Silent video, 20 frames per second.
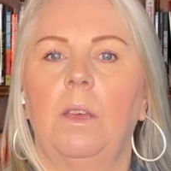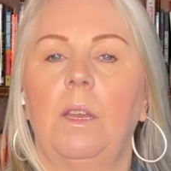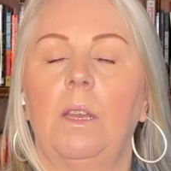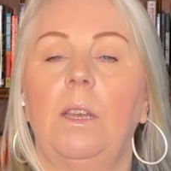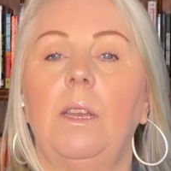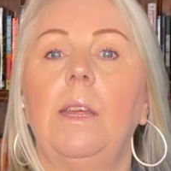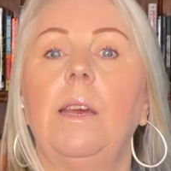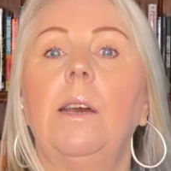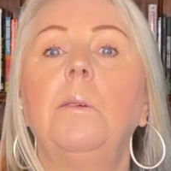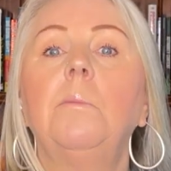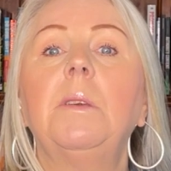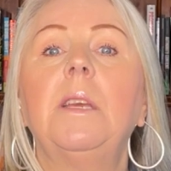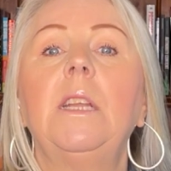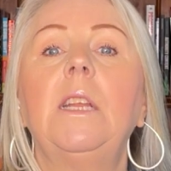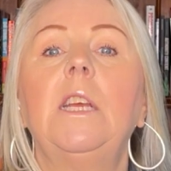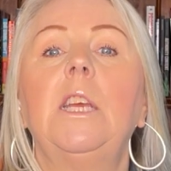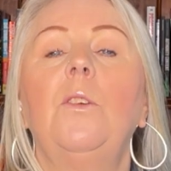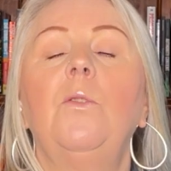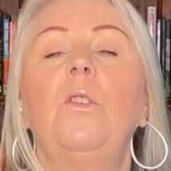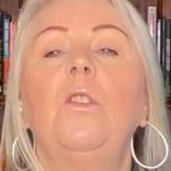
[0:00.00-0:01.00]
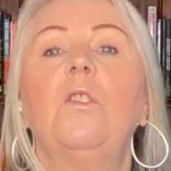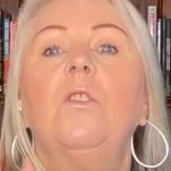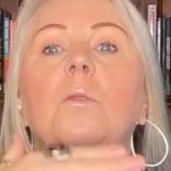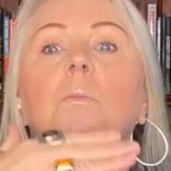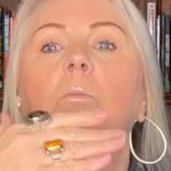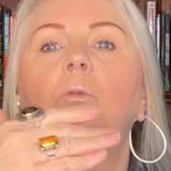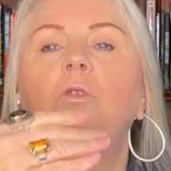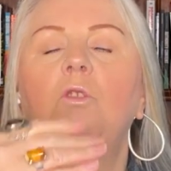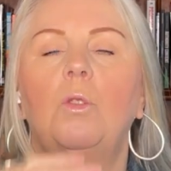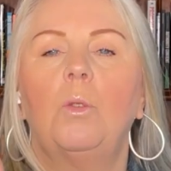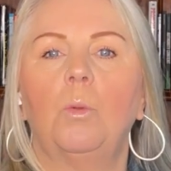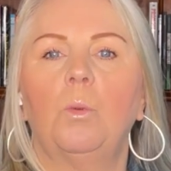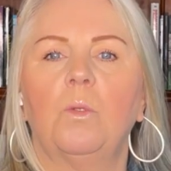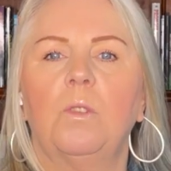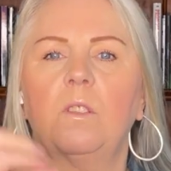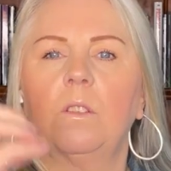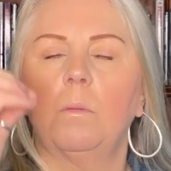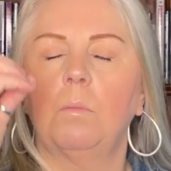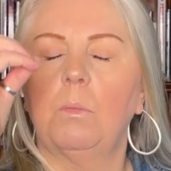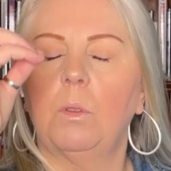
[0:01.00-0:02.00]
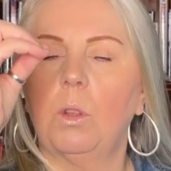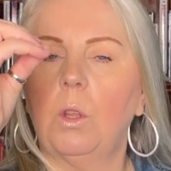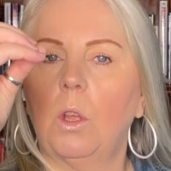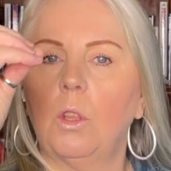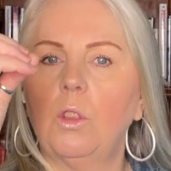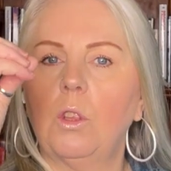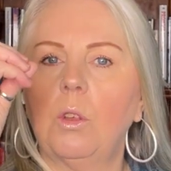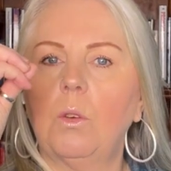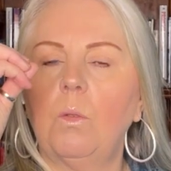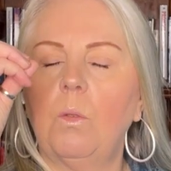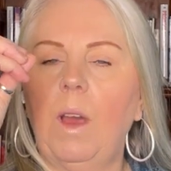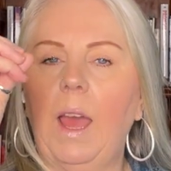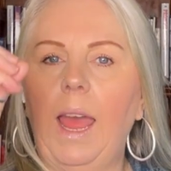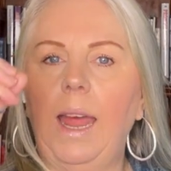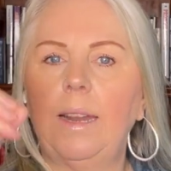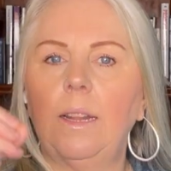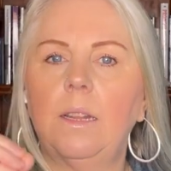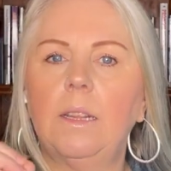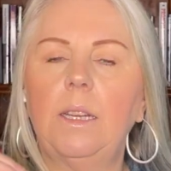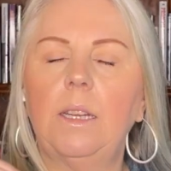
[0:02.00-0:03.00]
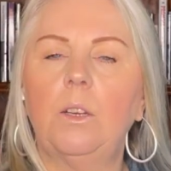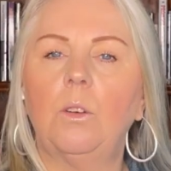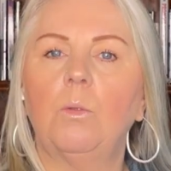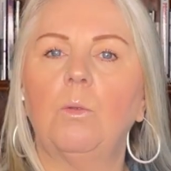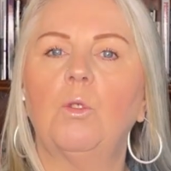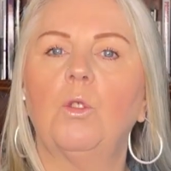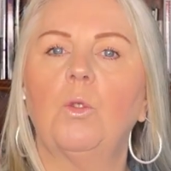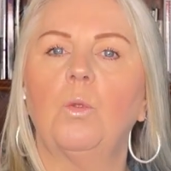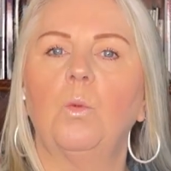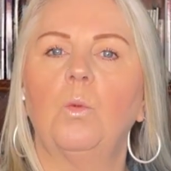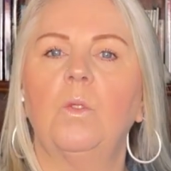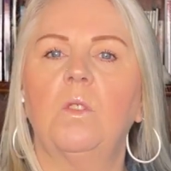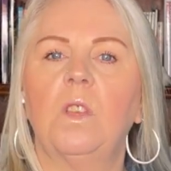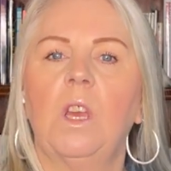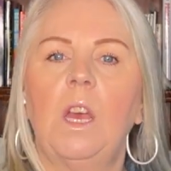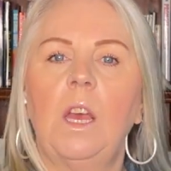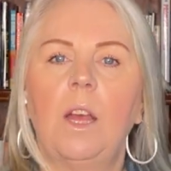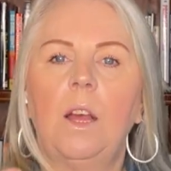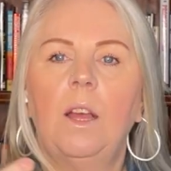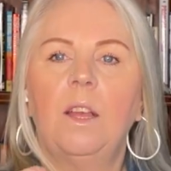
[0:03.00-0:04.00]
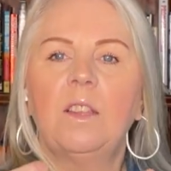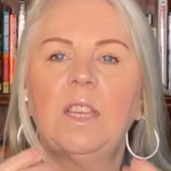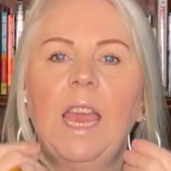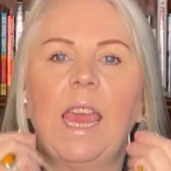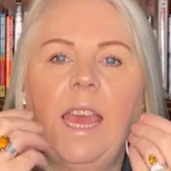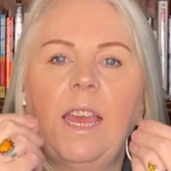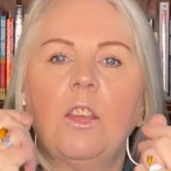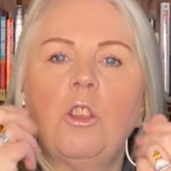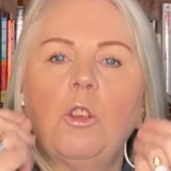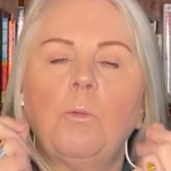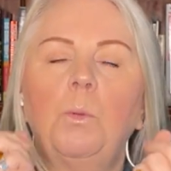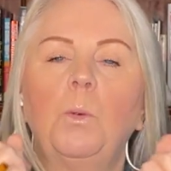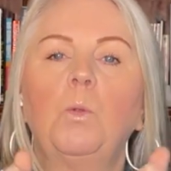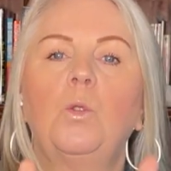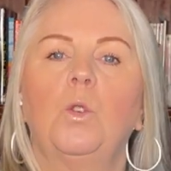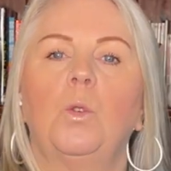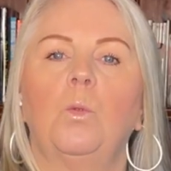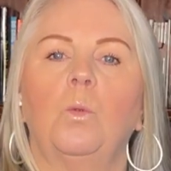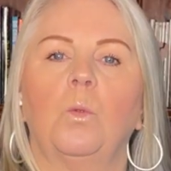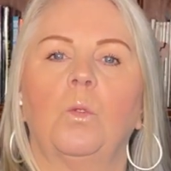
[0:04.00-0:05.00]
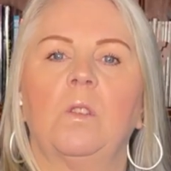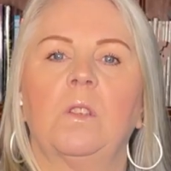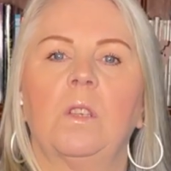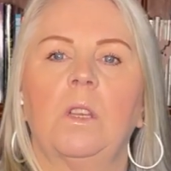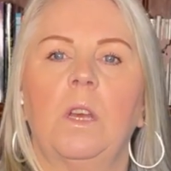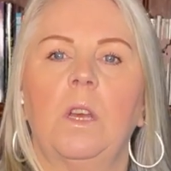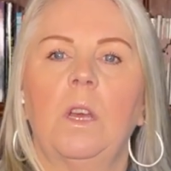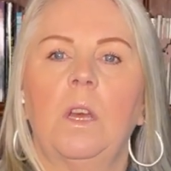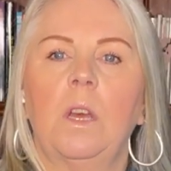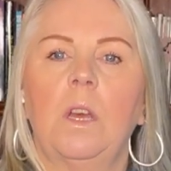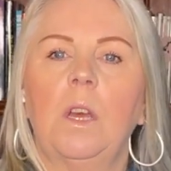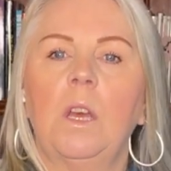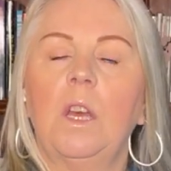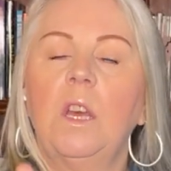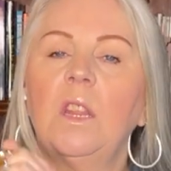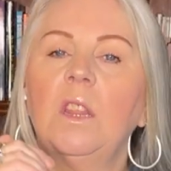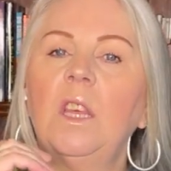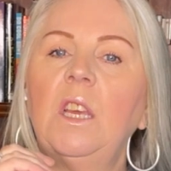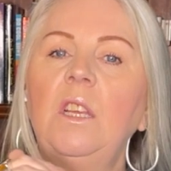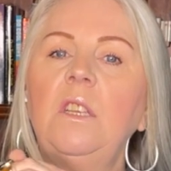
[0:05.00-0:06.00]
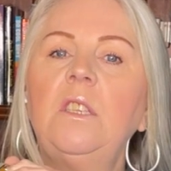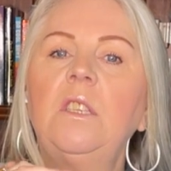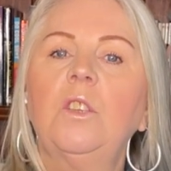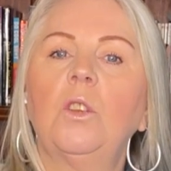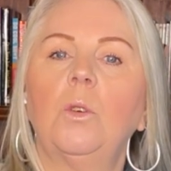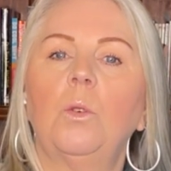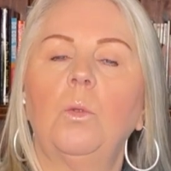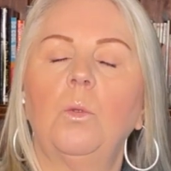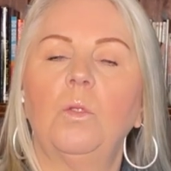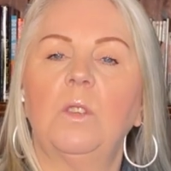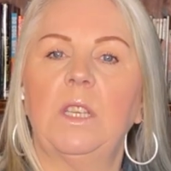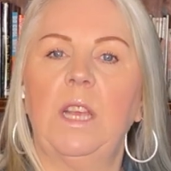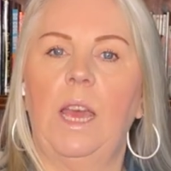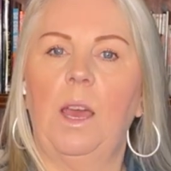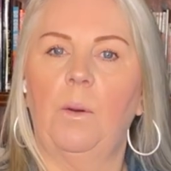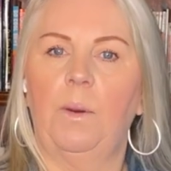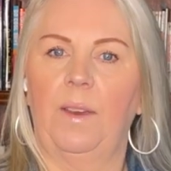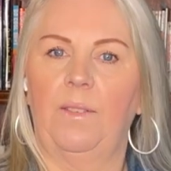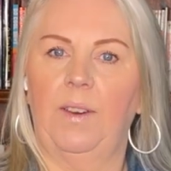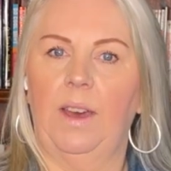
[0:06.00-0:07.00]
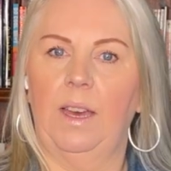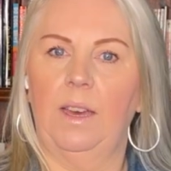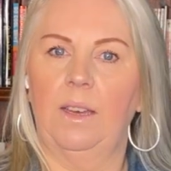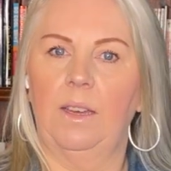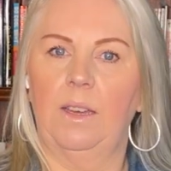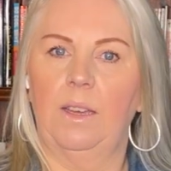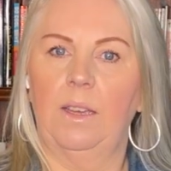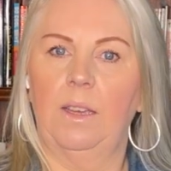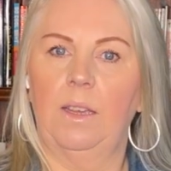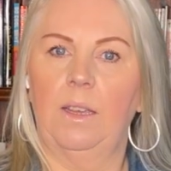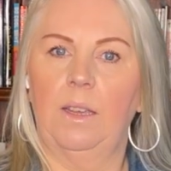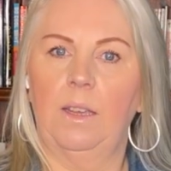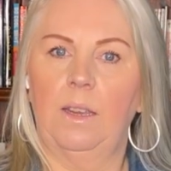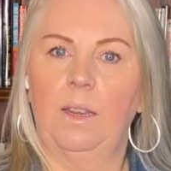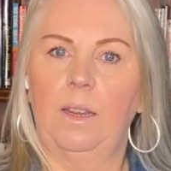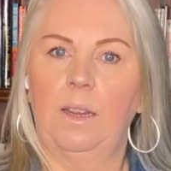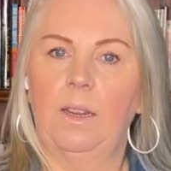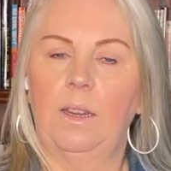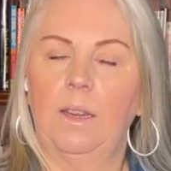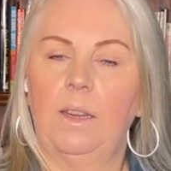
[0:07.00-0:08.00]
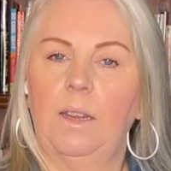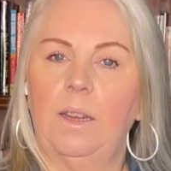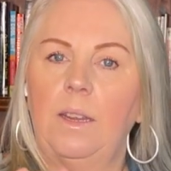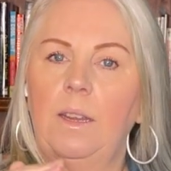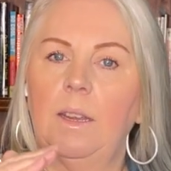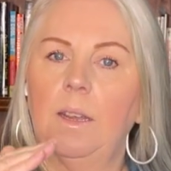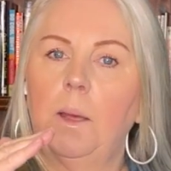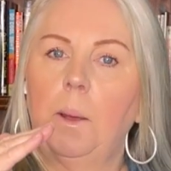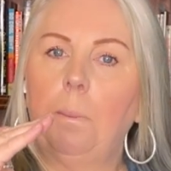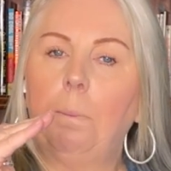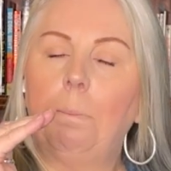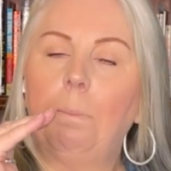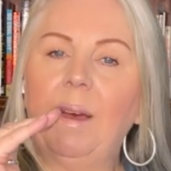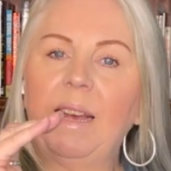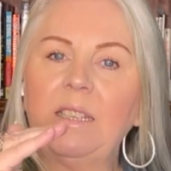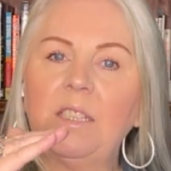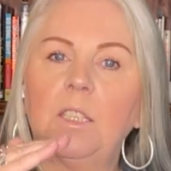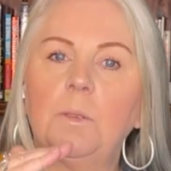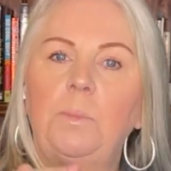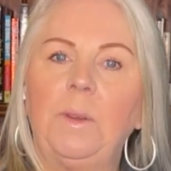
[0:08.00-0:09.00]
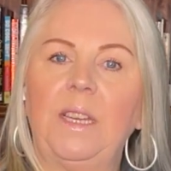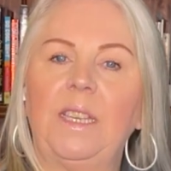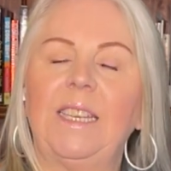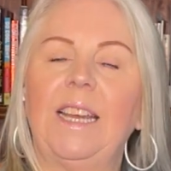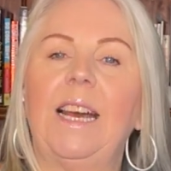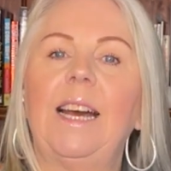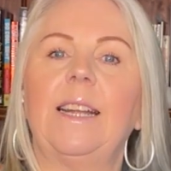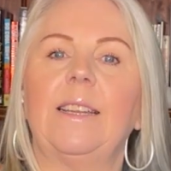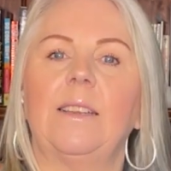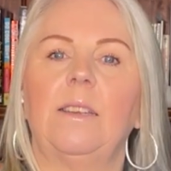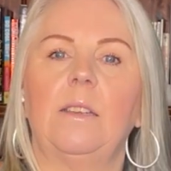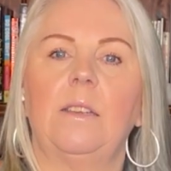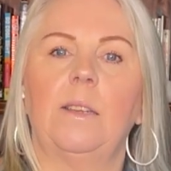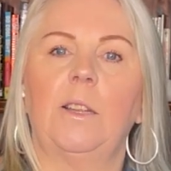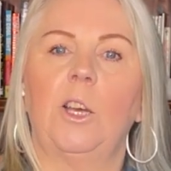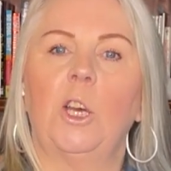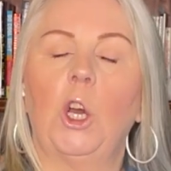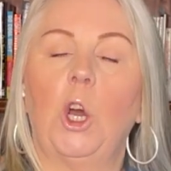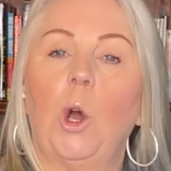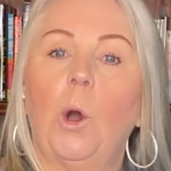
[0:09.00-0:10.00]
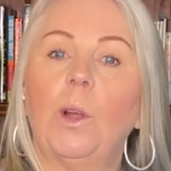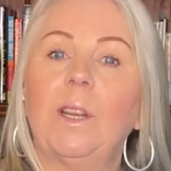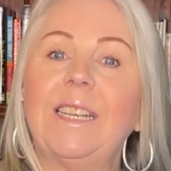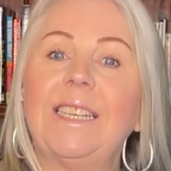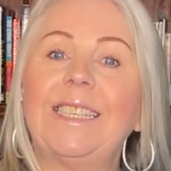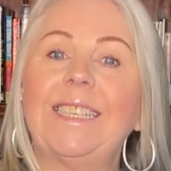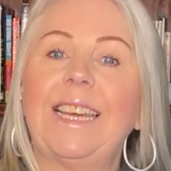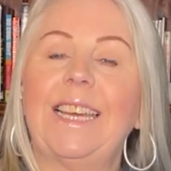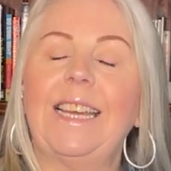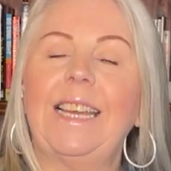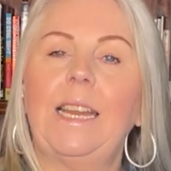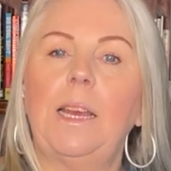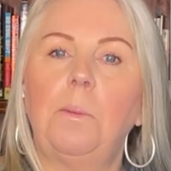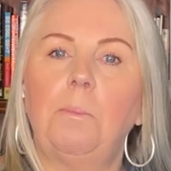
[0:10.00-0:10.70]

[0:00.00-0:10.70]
Now I'm going to give you some tools, some logical, analytical tools, tangible tools. These tools, however, must be done on a daily